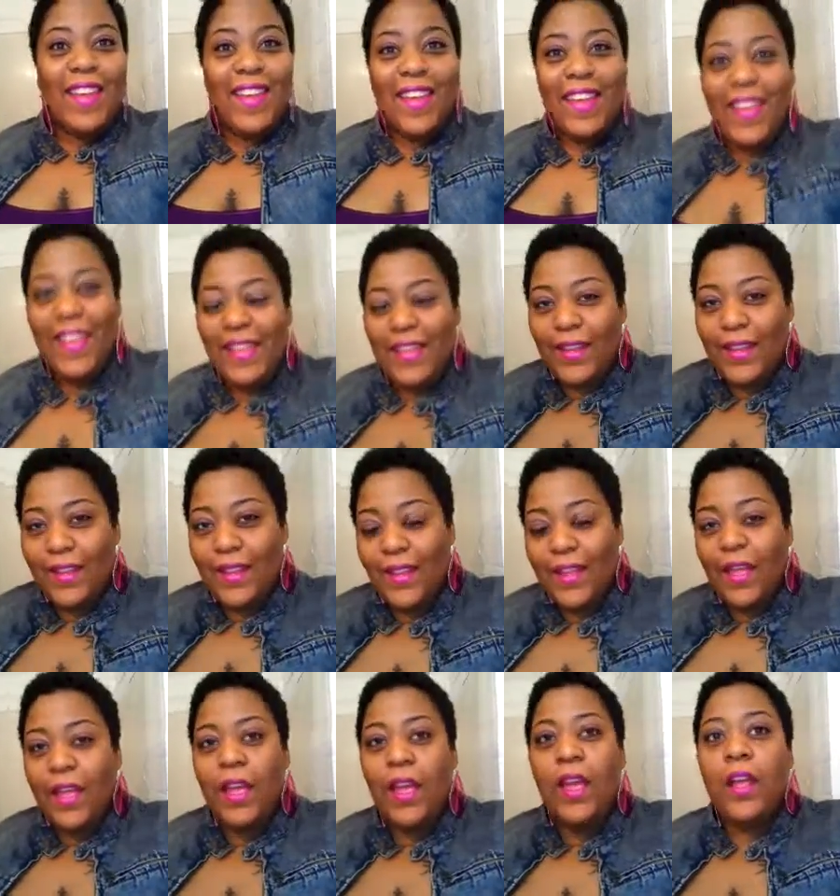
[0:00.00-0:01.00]
and
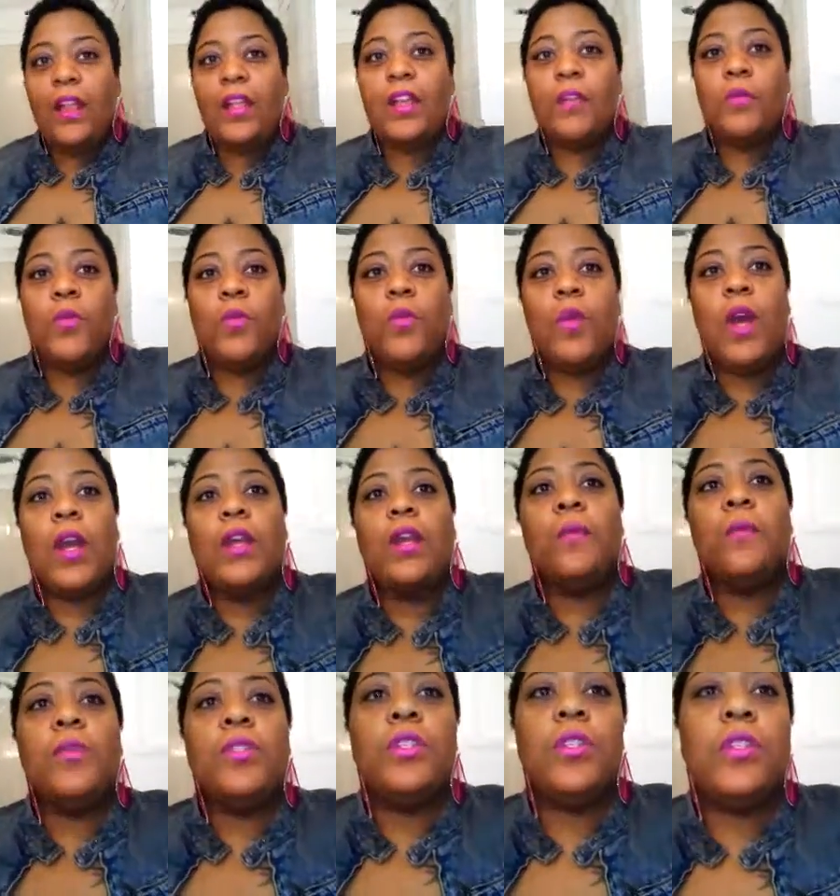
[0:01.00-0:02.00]
look at me
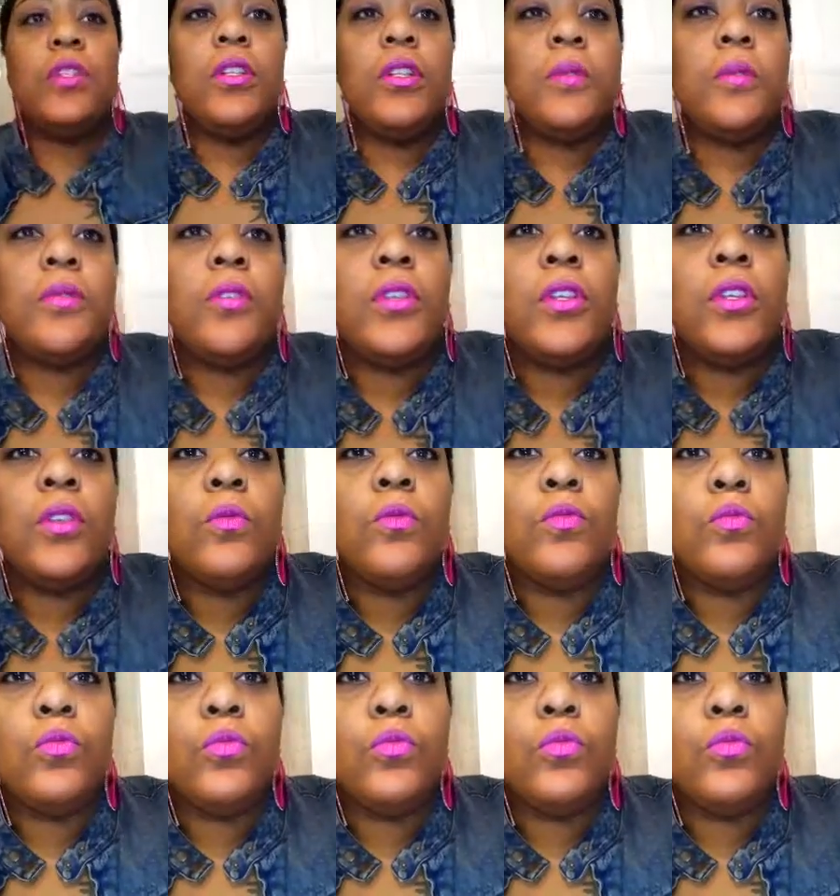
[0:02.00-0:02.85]
rocking the magenta lipstick.